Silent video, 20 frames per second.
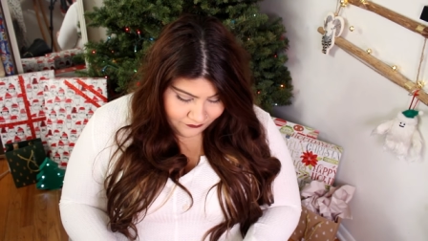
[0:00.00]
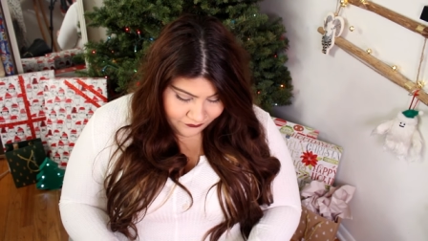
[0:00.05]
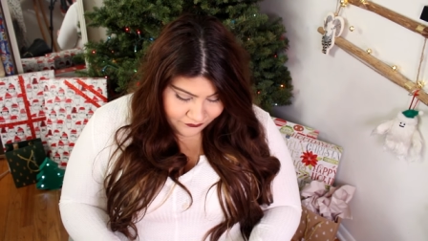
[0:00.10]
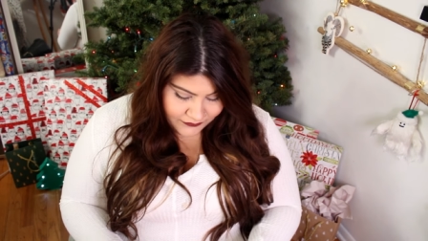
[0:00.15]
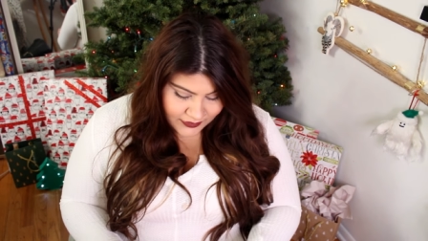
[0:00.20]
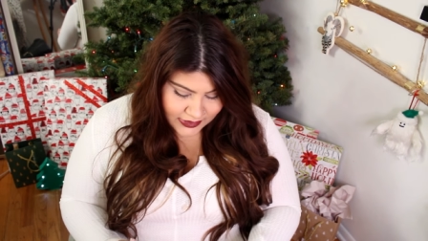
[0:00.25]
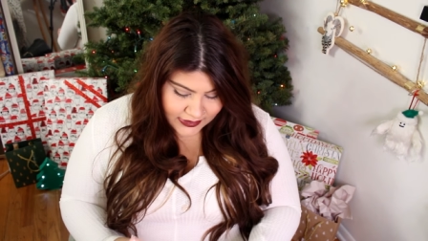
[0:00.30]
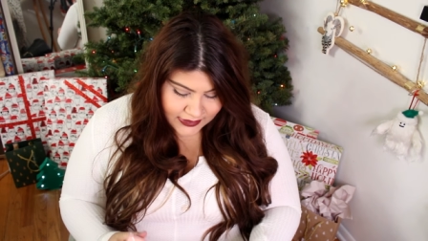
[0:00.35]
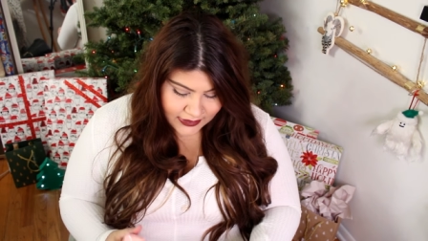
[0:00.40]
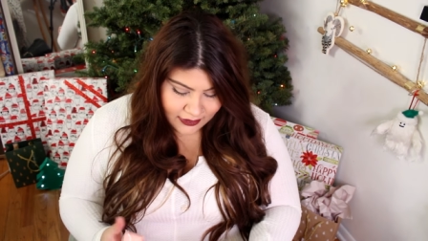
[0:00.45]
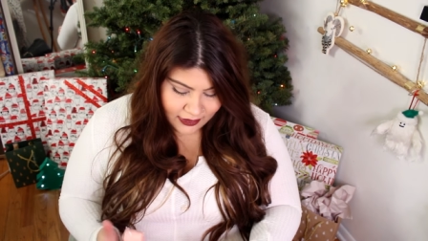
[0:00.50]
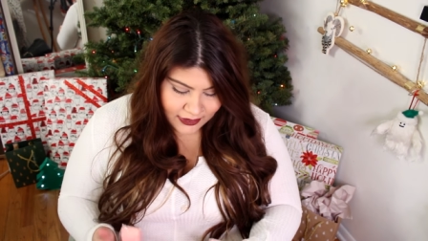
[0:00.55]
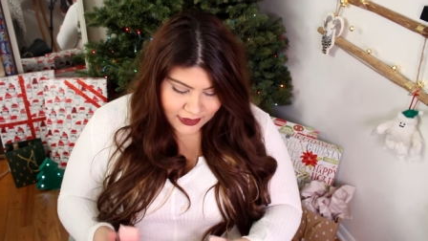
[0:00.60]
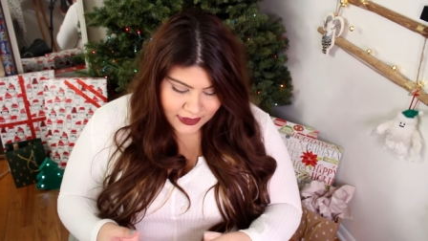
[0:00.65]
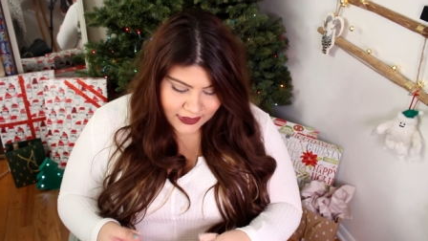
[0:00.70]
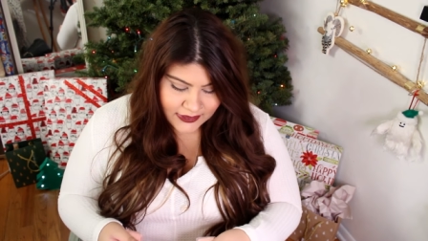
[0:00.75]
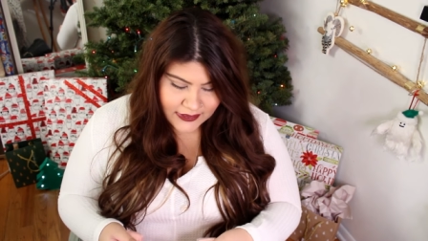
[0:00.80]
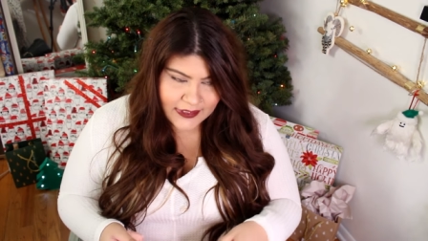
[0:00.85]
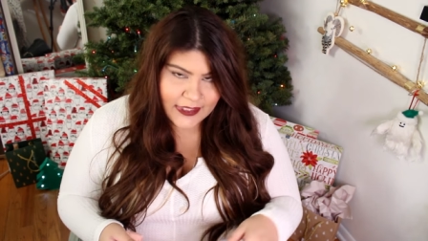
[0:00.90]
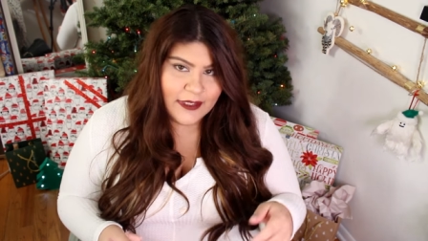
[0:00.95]
it's not
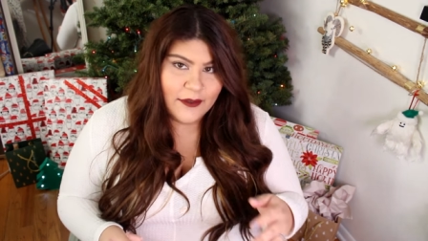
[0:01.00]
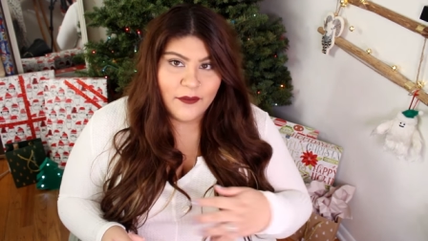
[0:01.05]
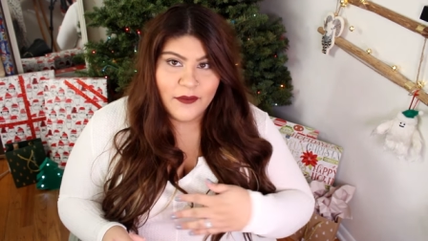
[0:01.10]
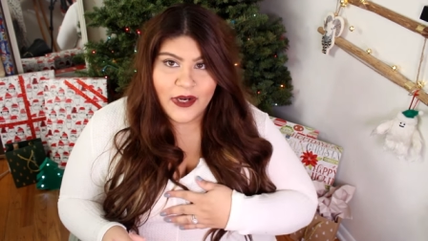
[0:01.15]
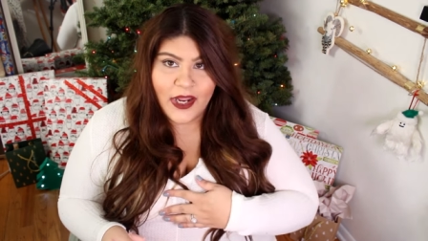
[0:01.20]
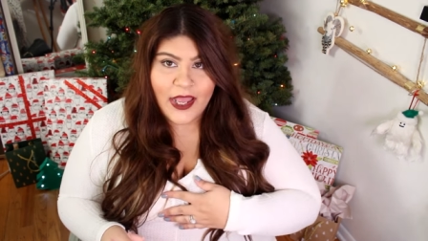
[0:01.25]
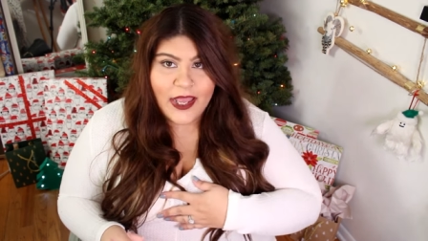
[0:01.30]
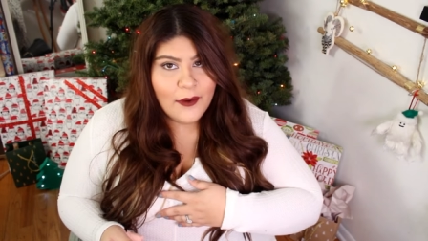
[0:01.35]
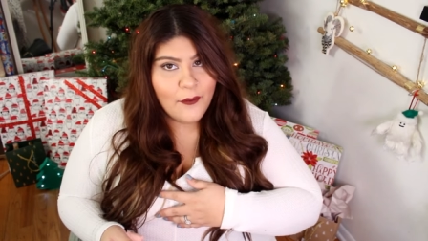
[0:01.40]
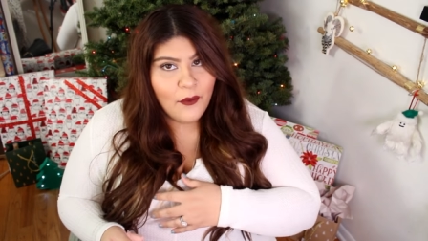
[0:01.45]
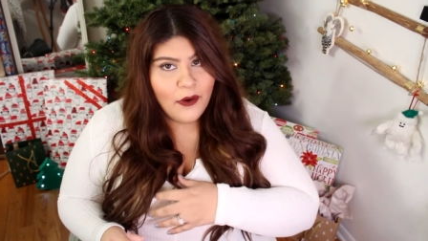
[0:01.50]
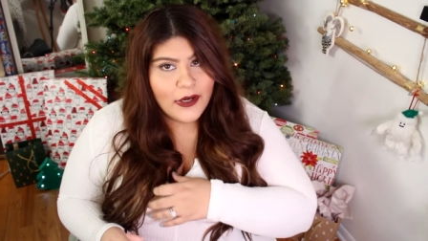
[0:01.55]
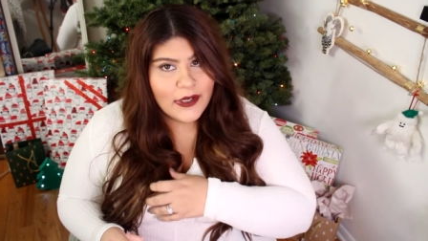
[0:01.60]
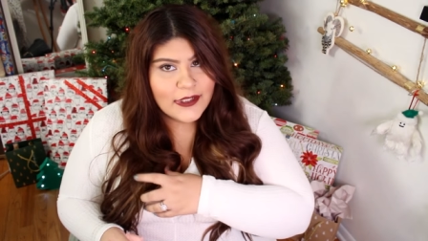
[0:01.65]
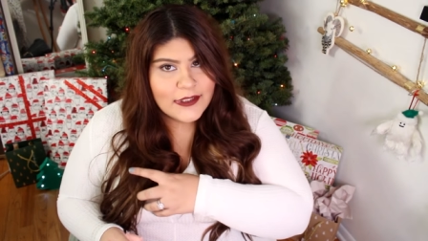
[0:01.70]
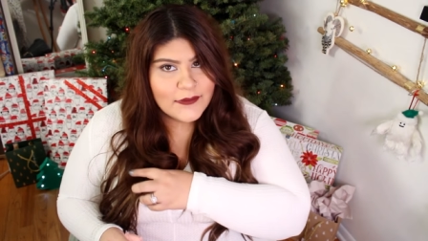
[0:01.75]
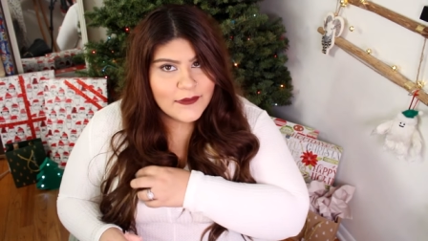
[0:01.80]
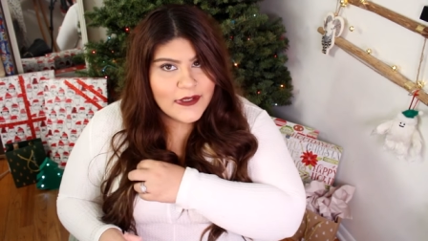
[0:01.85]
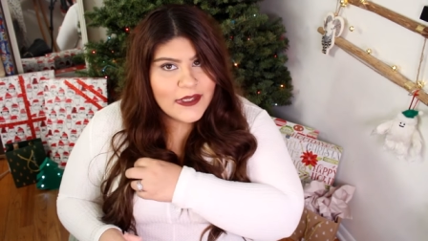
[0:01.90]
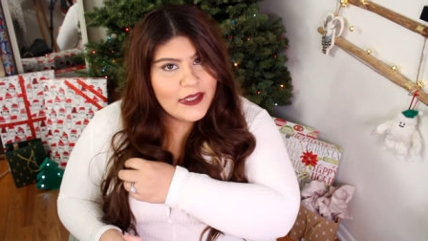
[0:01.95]
just like what I
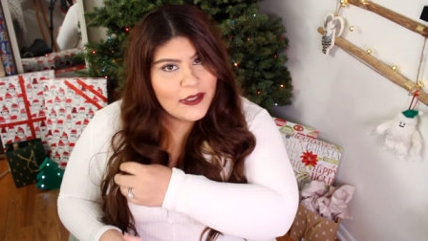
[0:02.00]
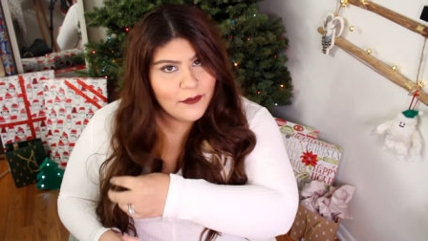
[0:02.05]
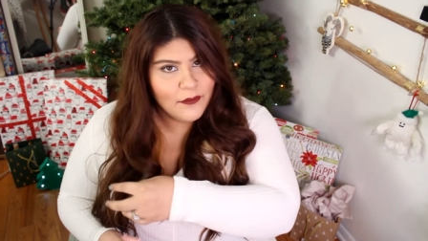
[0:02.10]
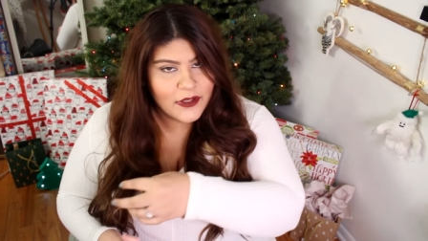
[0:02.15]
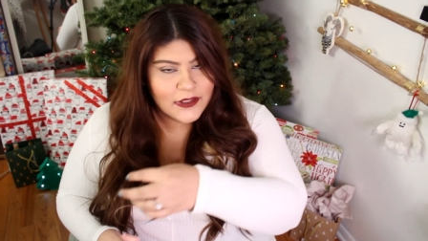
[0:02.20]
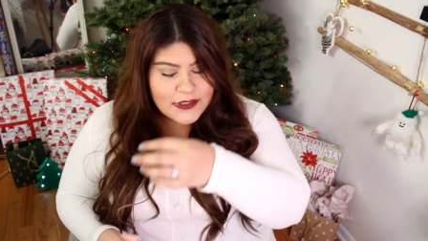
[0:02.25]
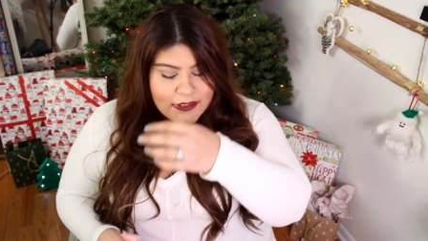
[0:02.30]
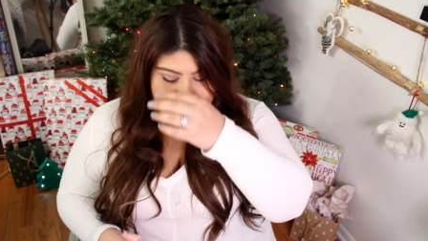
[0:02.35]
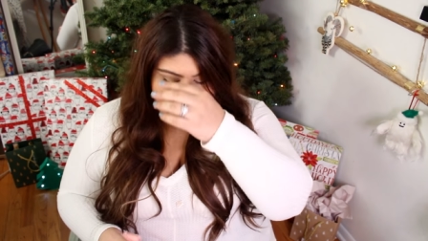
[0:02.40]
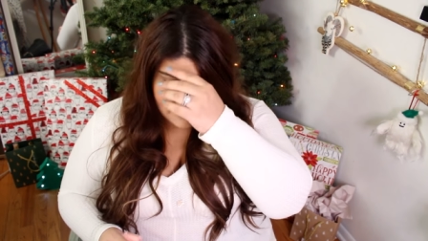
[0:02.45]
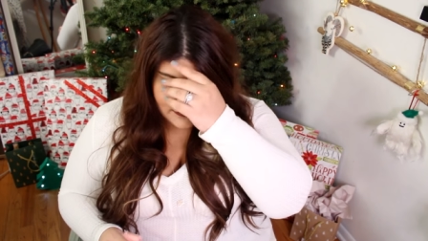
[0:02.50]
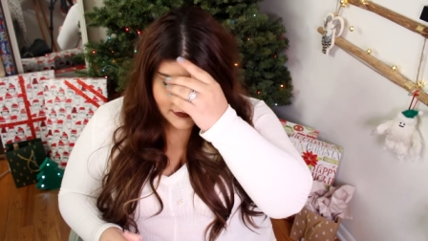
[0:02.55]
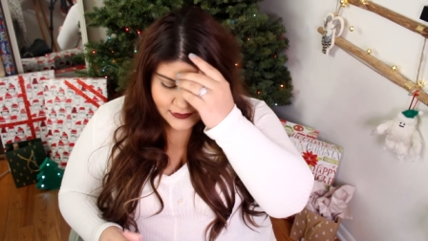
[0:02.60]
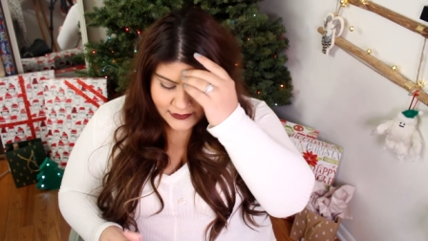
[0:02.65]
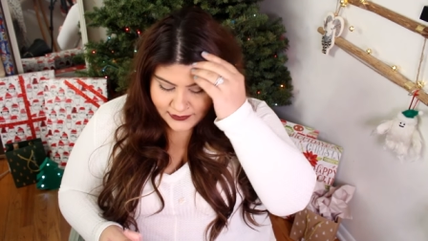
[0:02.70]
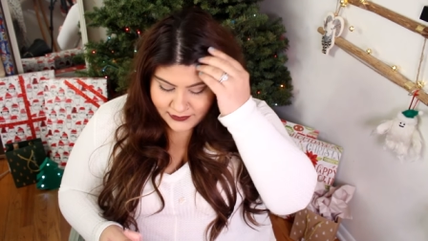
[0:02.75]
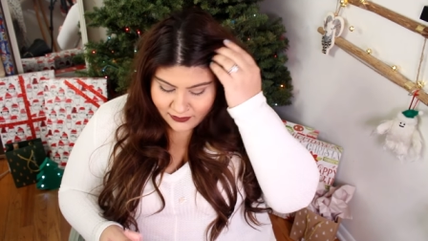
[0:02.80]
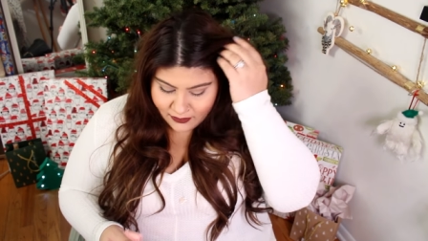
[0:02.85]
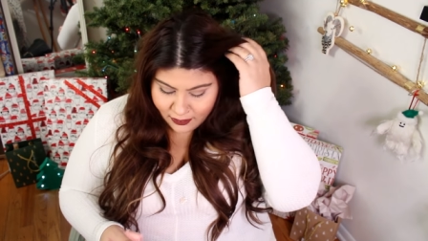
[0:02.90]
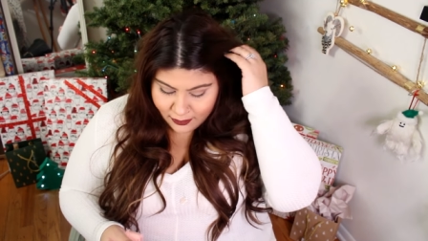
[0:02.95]
want, it's what he wants too.
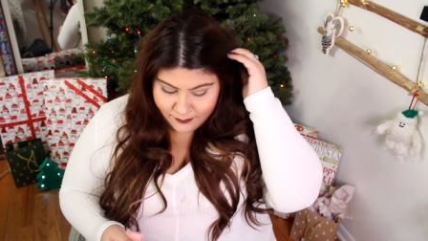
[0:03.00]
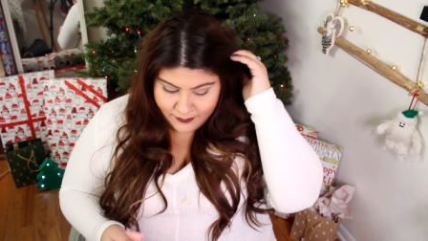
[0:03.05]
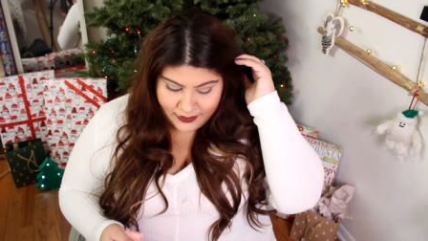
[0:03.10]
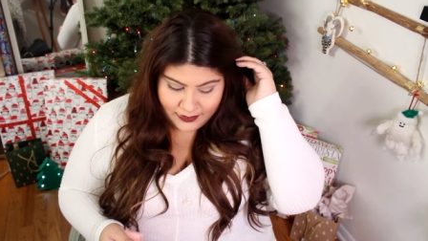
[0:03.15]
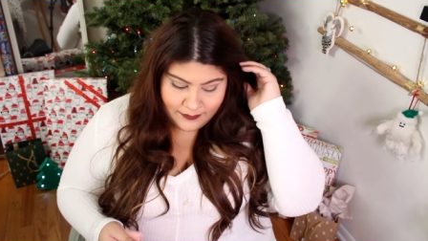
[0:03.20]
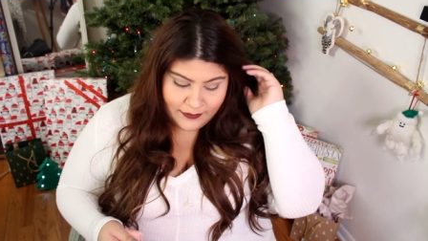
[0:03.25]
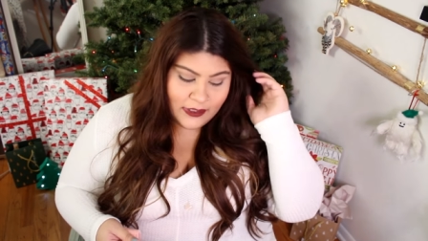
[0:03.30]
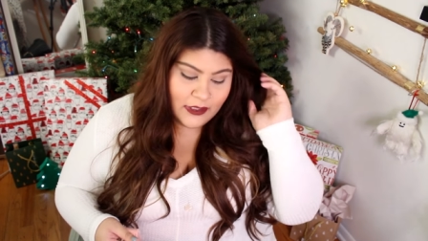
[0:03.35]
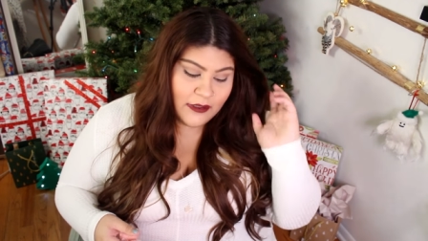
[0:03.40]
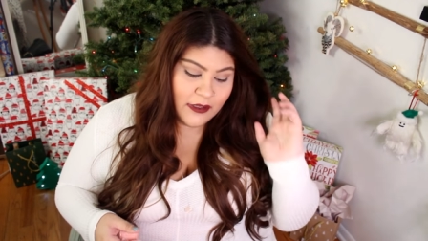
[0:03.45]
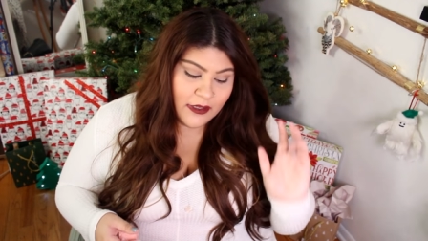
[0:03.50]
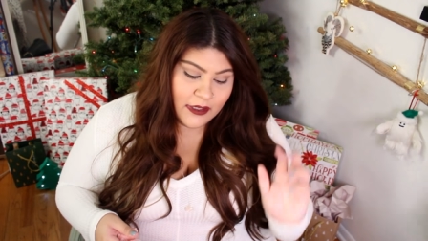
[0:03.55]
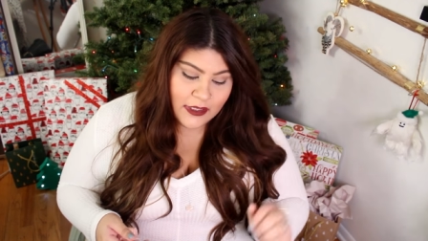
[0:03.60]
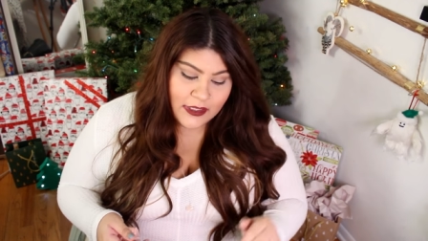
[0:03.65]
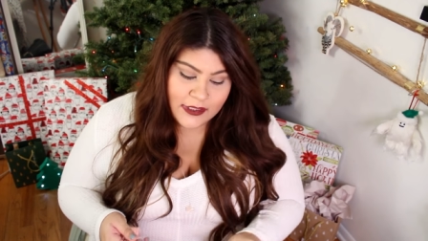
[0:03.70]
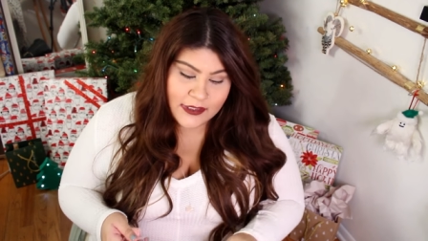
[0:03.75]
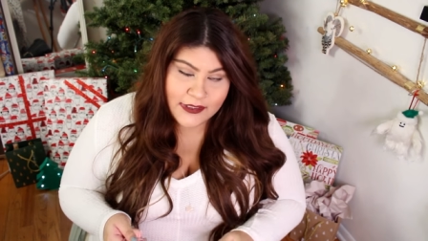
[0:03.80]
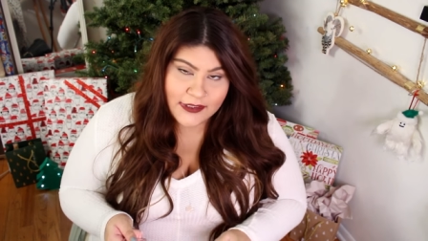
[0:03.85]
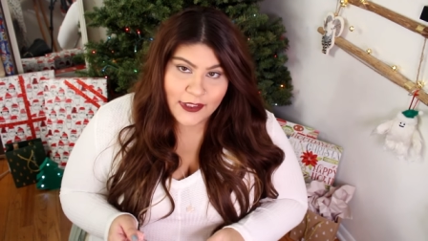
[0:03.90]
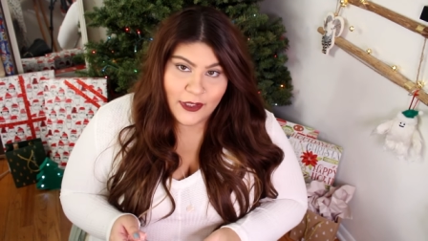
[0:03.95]
This is our baby.
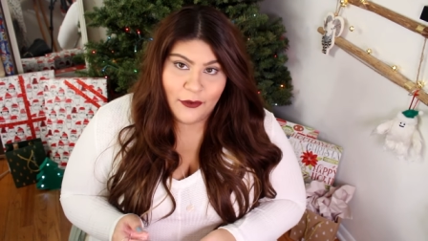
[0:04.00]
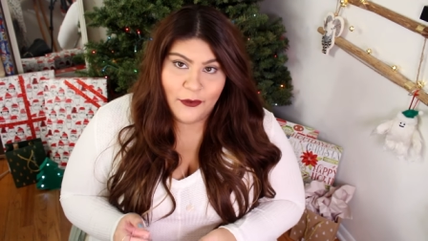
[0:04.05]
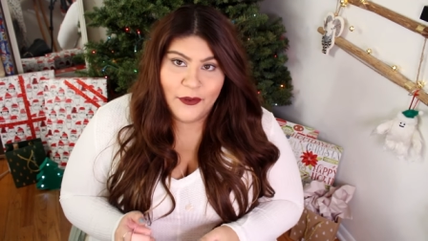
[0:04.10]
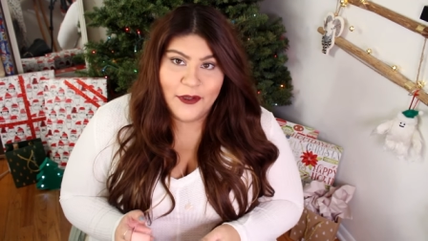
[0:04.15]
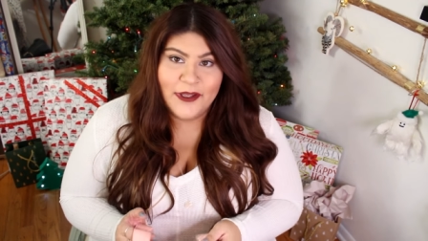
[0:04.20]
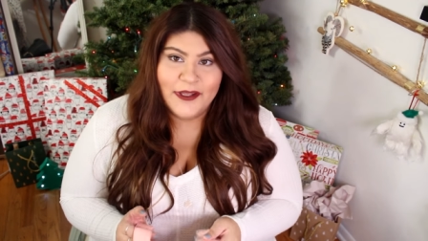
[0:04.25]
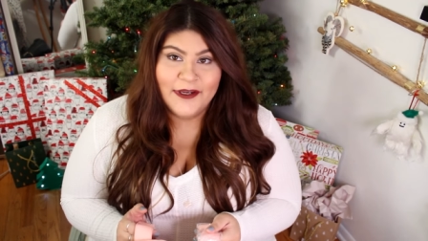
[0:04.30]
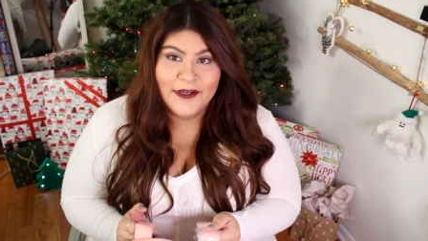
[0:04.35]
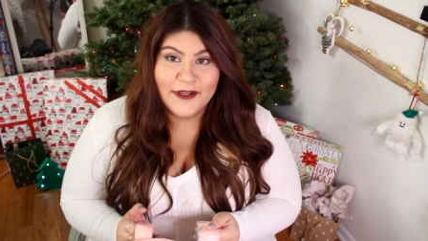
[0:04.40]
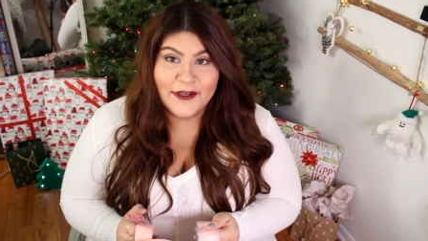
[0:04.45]
So, are